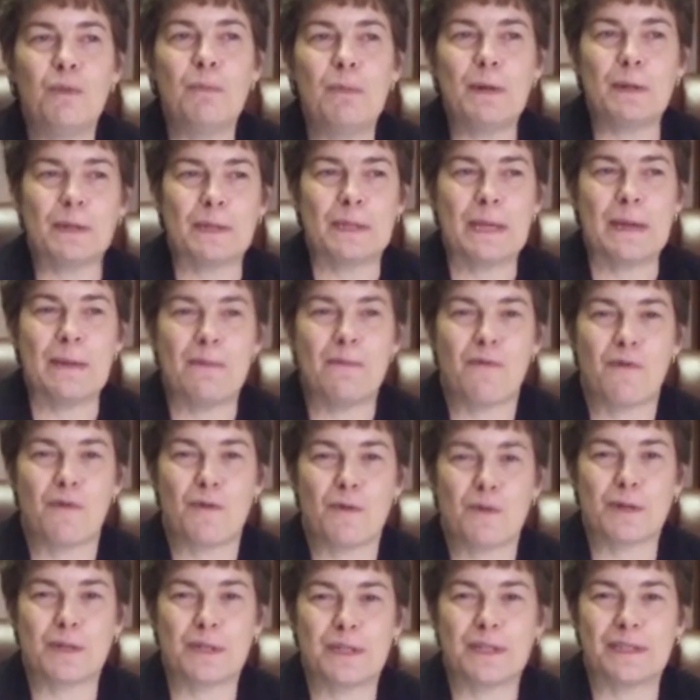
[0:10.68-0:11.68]
football team,
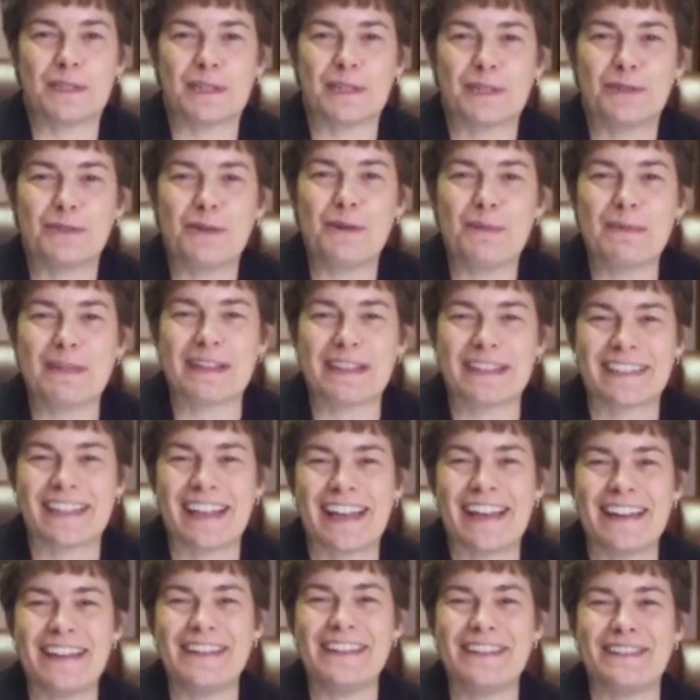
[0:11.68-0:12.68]
of course, is extremely
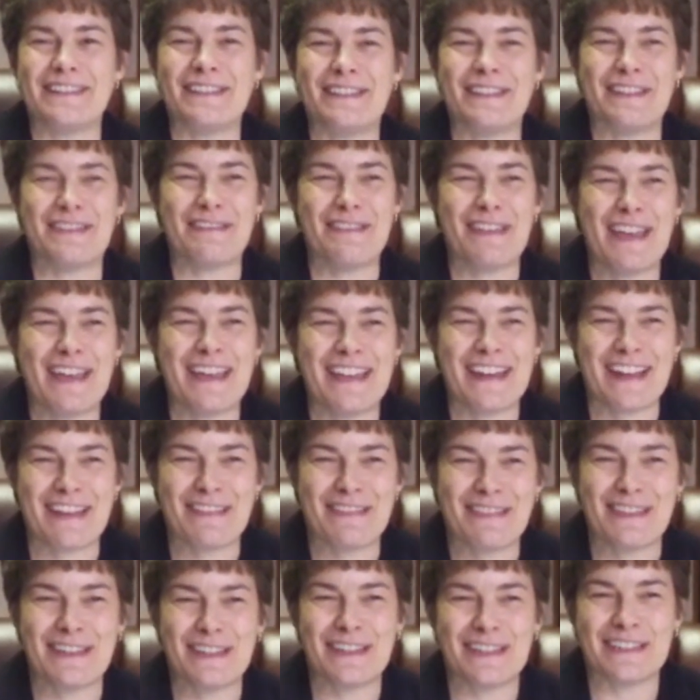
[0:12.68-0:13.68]
excited, and that
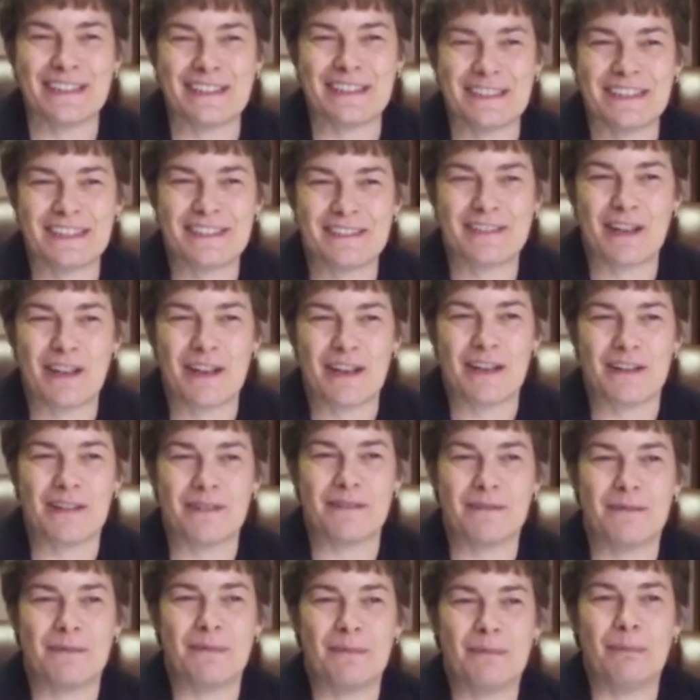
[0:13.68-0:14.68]
I think is
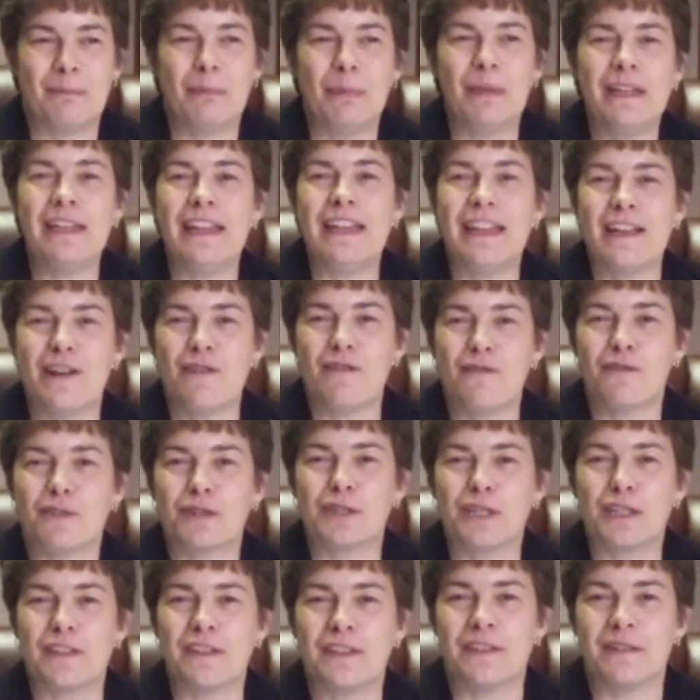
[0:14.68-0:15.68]
bleeding
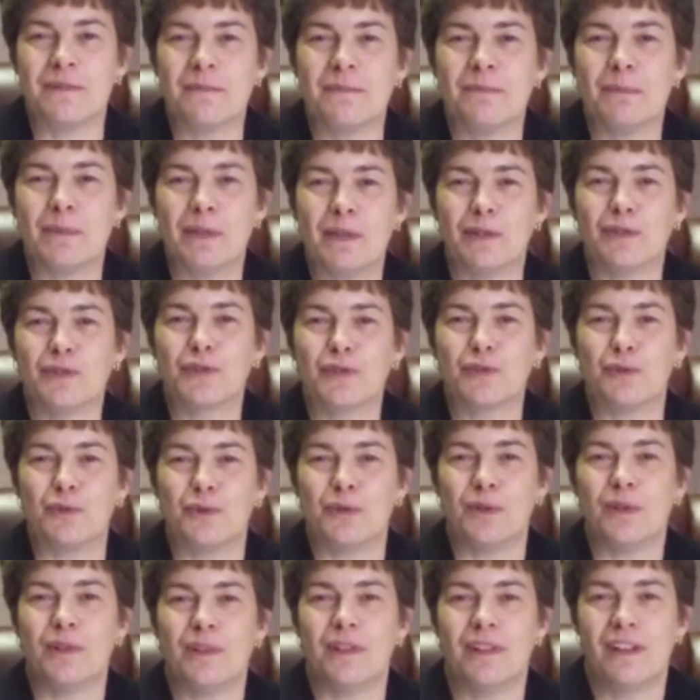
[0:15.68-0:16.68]
over to the middle
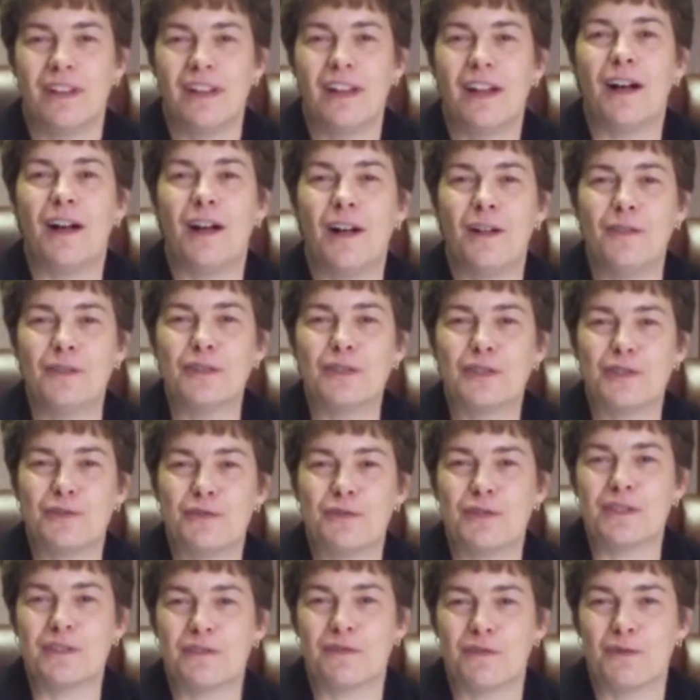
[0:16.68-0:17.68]
school, all the
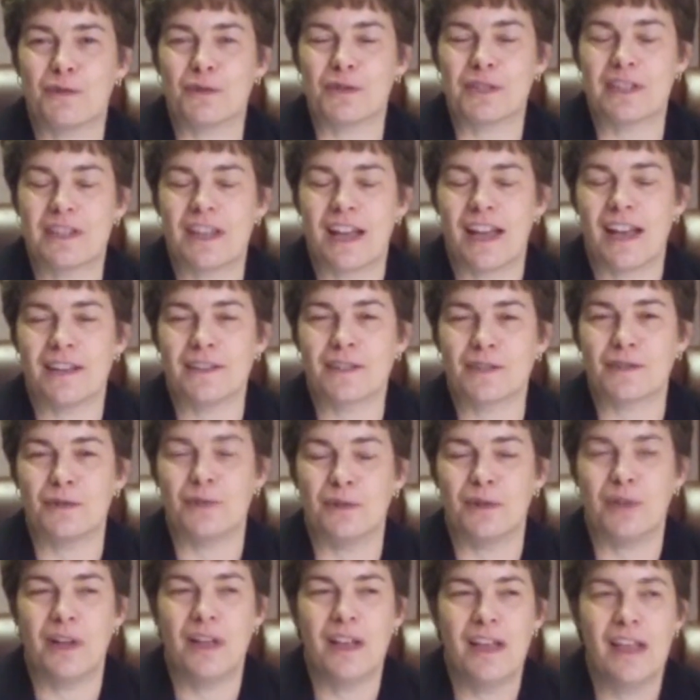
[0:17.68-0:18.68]
students, of course, at the high
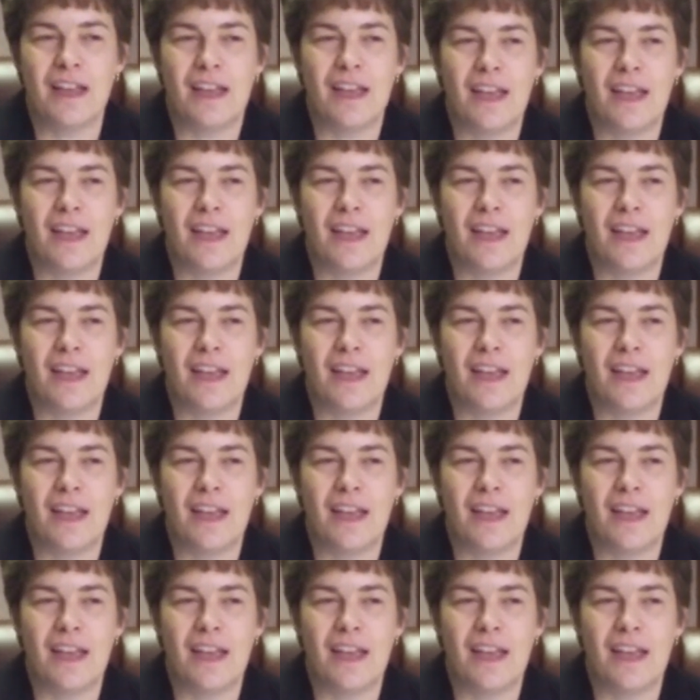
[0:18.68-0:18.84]
school